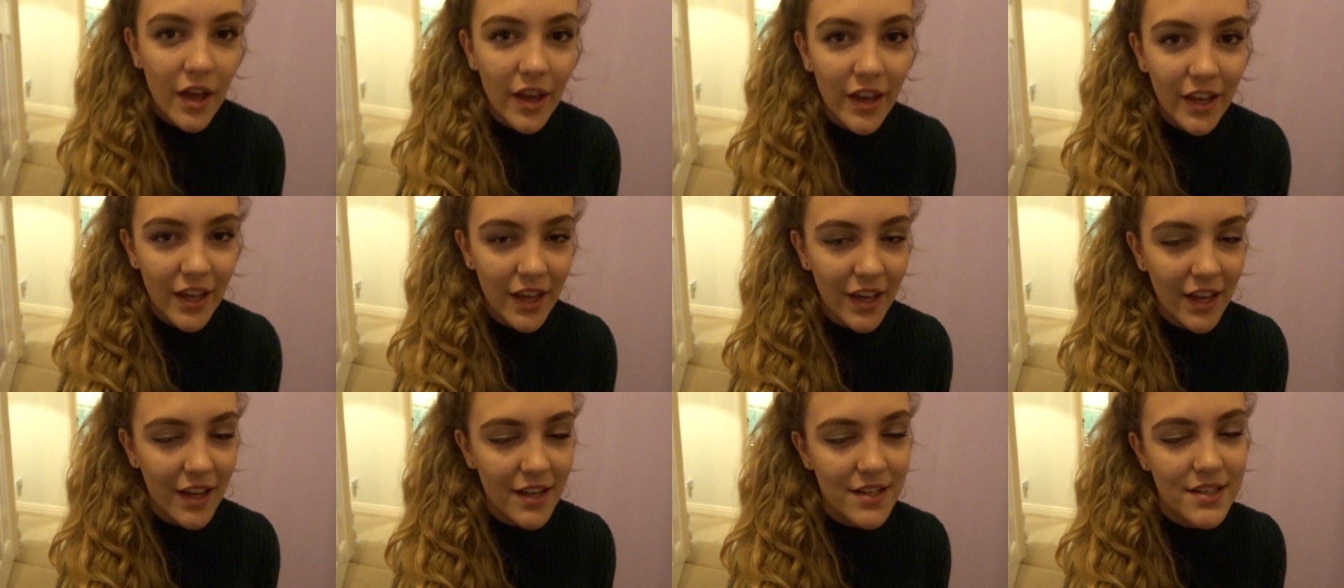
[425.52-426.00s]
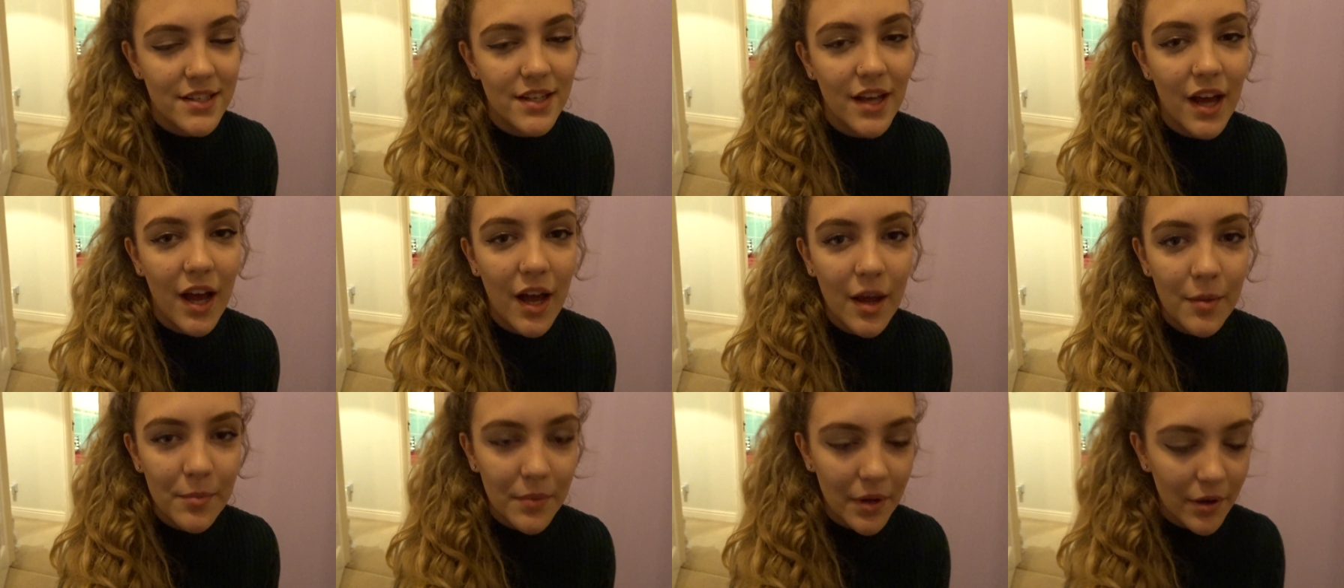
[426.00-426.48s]
Okay guys, so
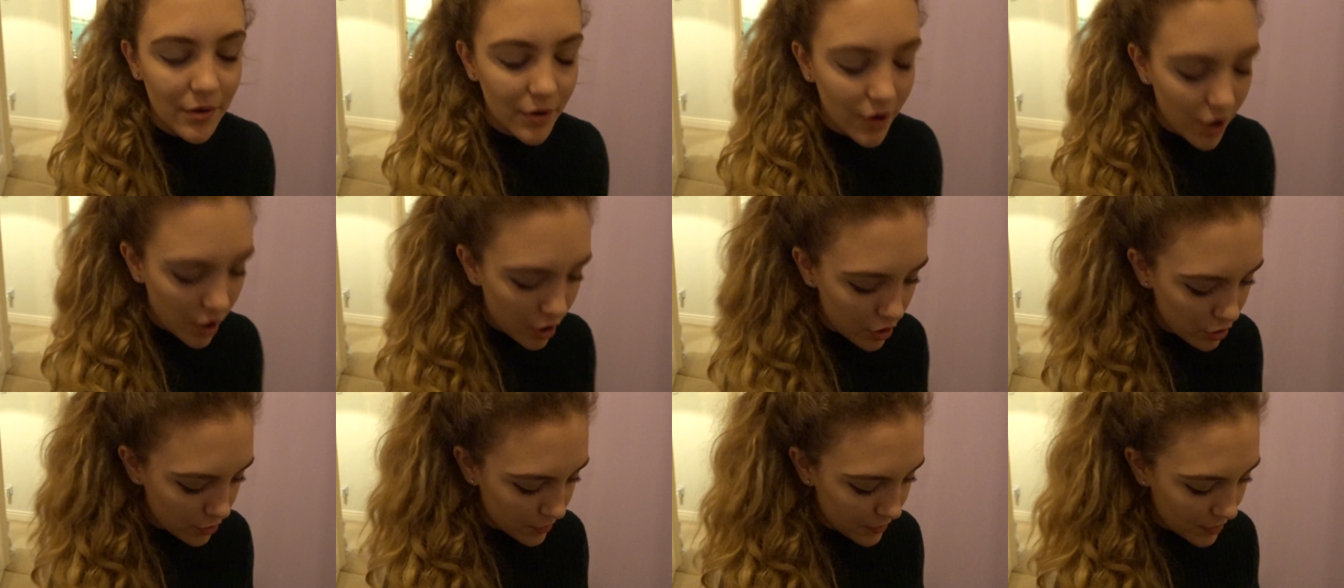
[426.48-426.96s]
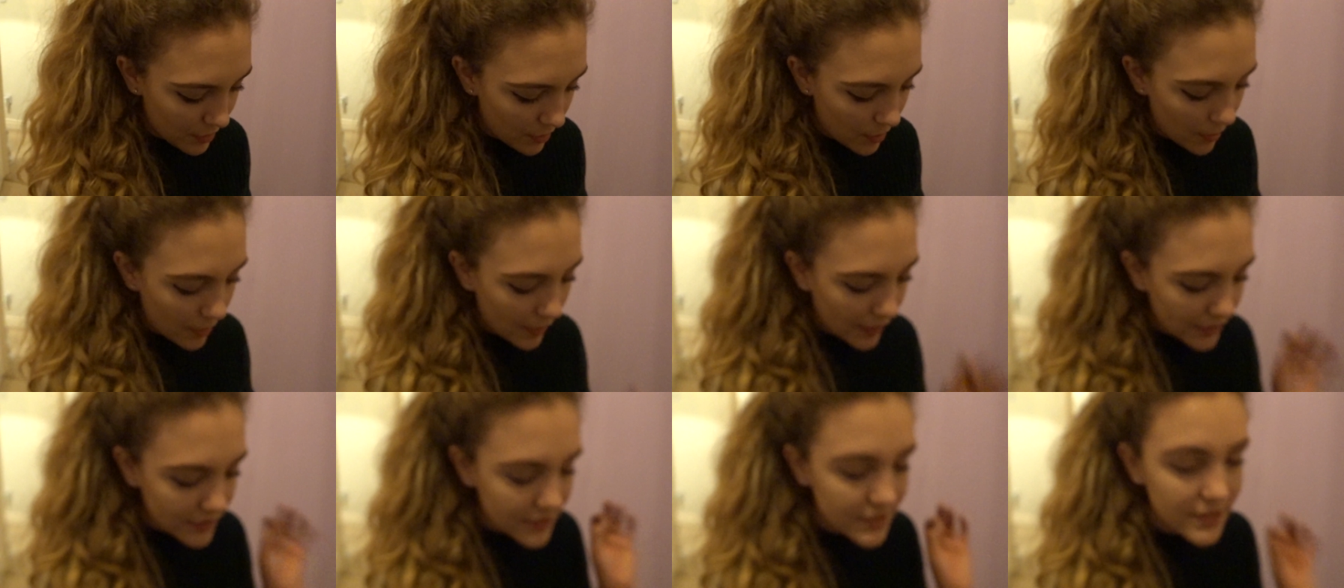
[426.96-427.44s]
I'm now home and I'm
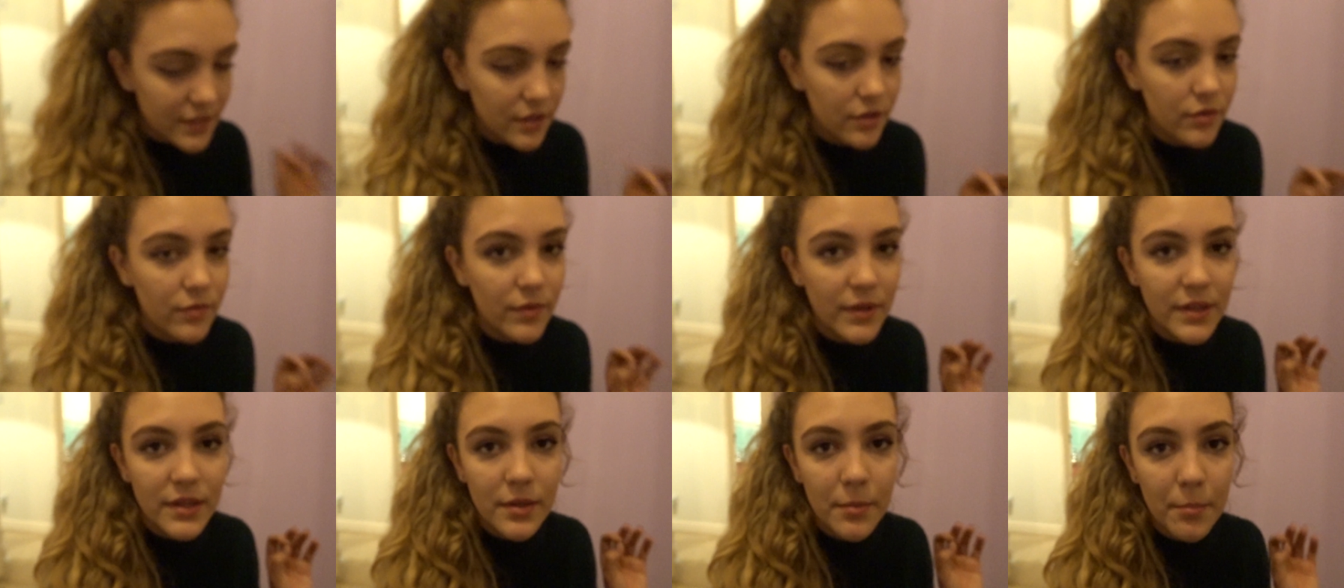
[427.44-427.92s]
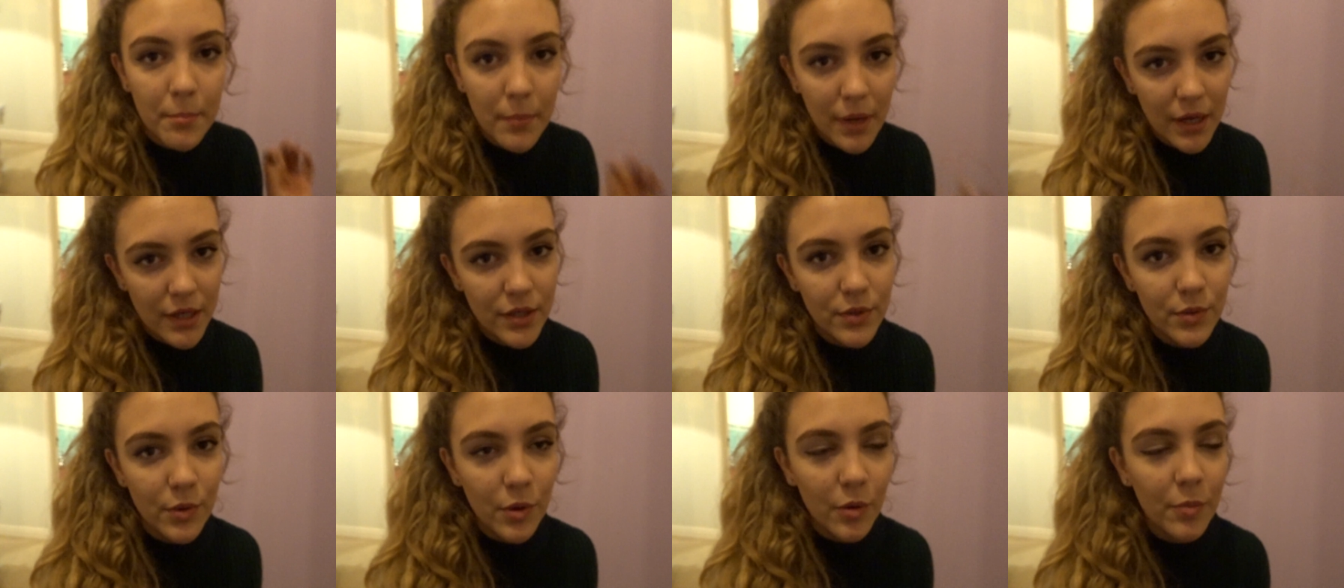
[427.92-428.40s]
about to sit and read the
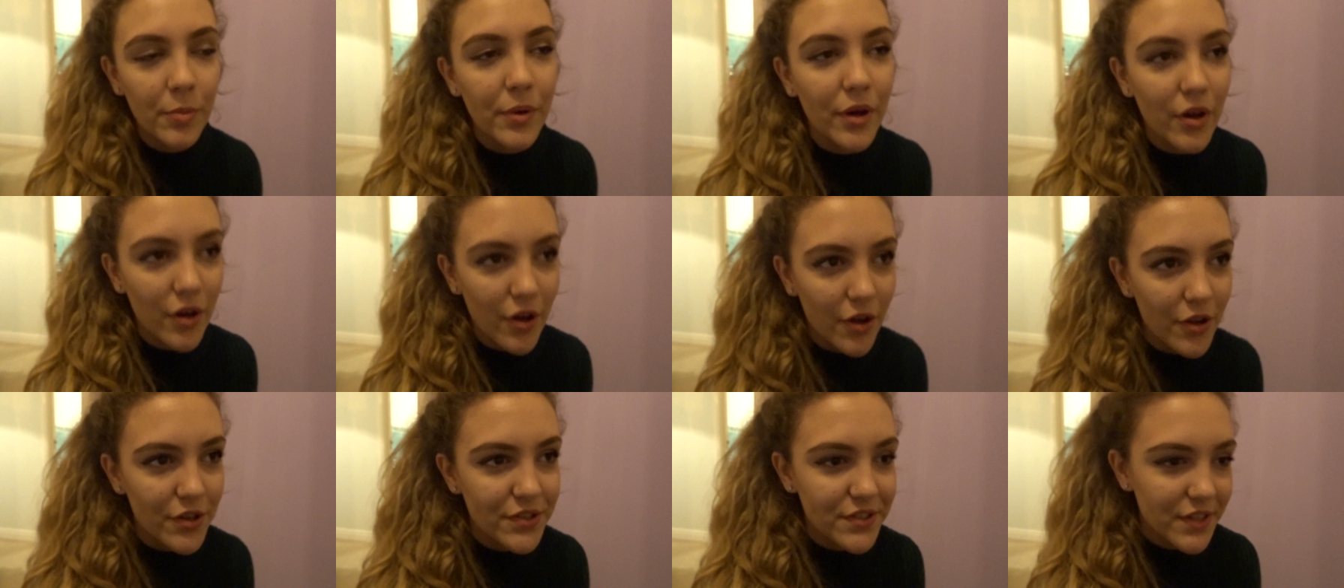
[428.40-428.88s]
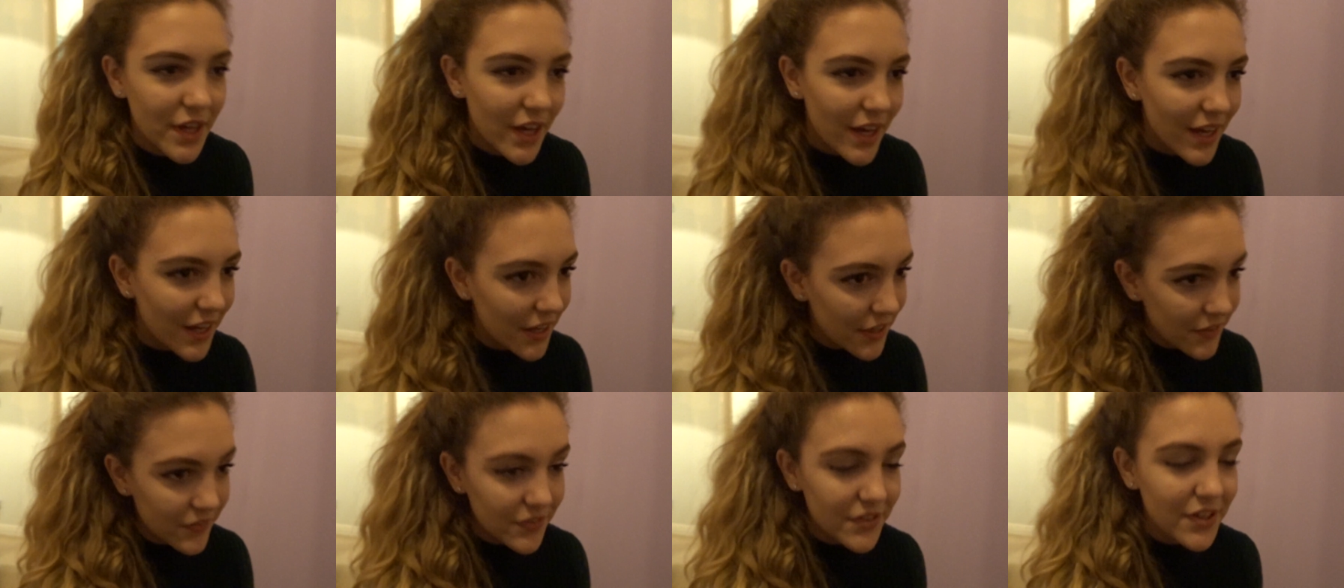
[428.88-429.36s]
manual because
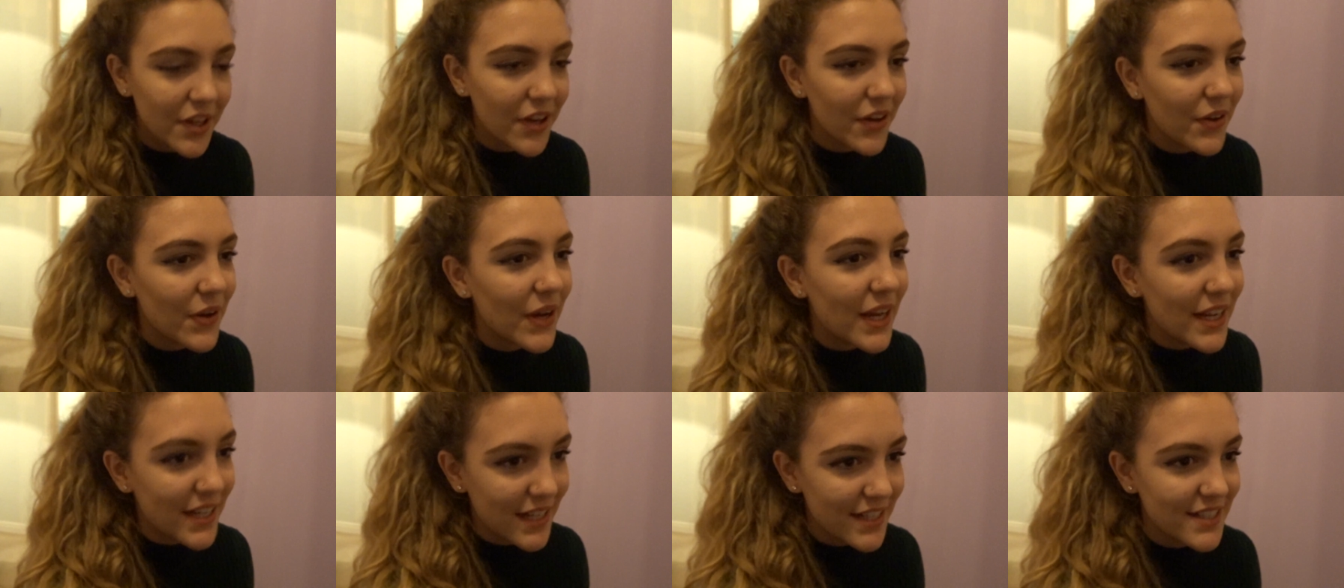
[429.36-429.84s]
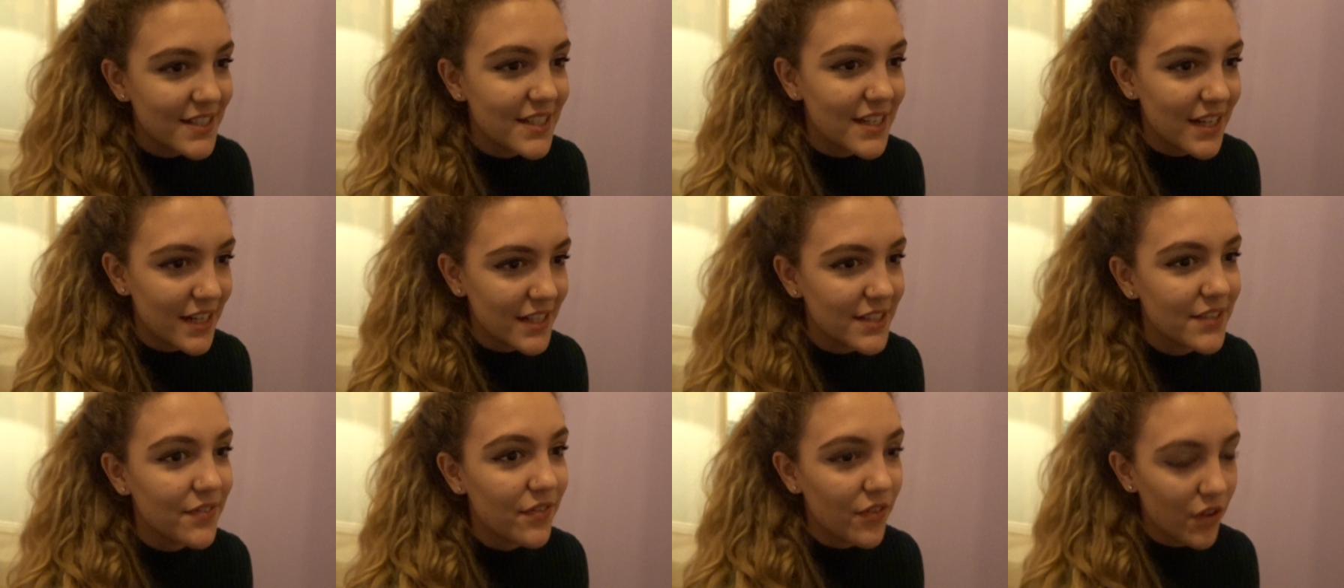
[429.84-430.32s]
even though in
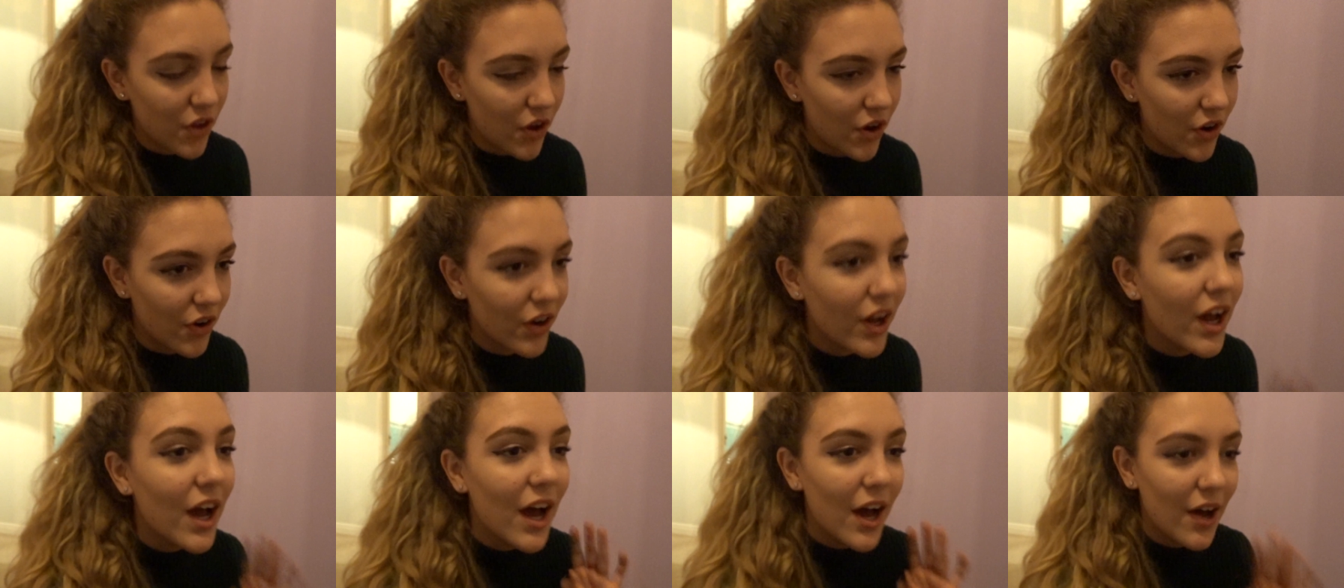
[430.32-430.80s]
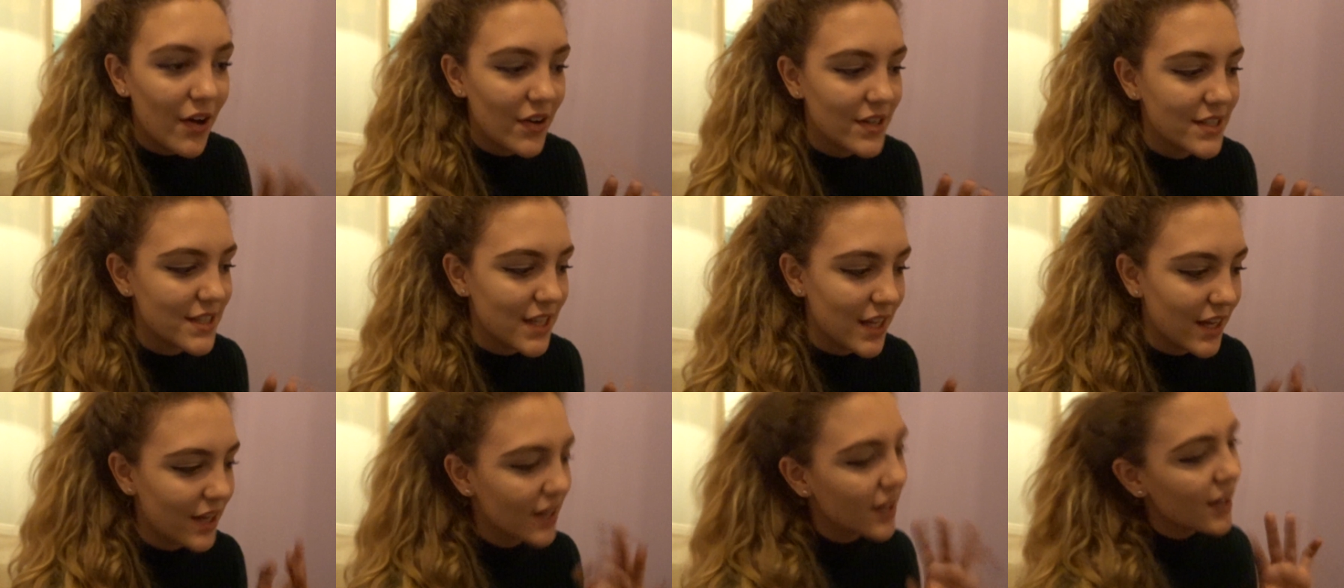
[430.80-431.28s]
yesterday's vlog I
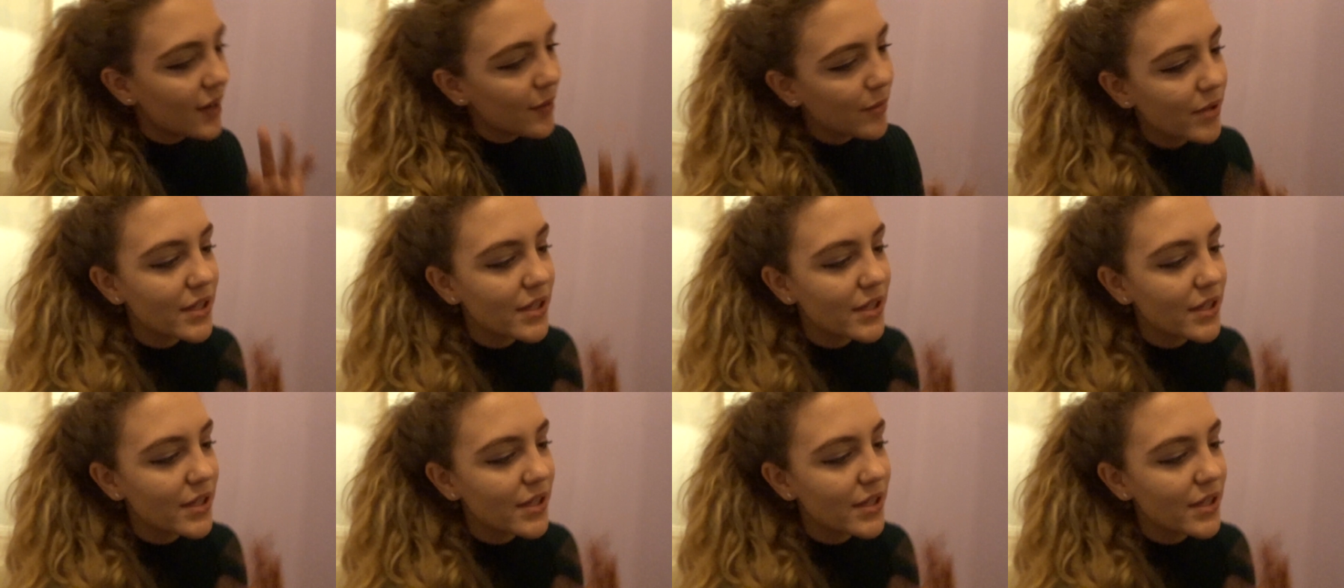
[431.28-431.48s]
was like,